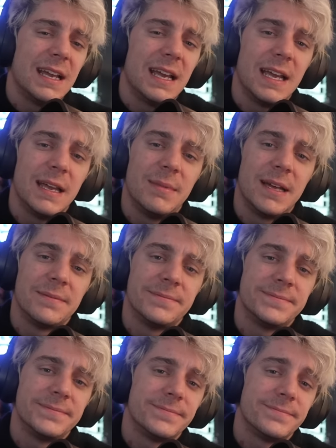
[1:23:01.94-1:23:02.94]
hey, mom,
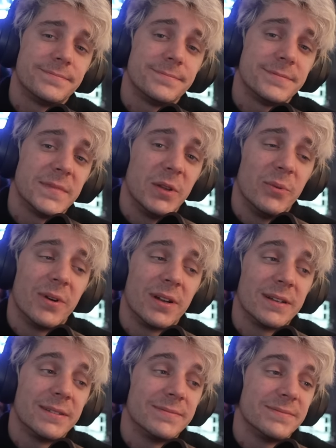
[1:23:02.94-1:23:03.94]
you
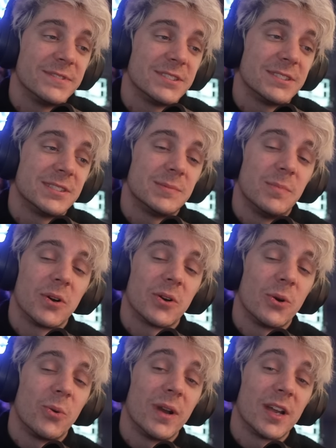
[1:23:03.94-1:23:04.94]
wanna smoke
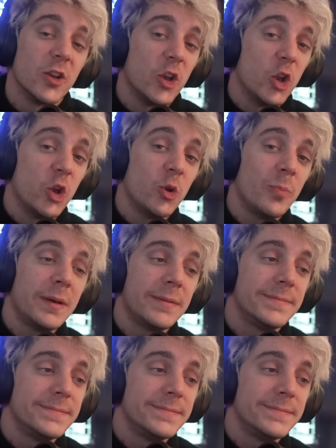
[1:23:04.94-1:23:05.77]
a quick doob?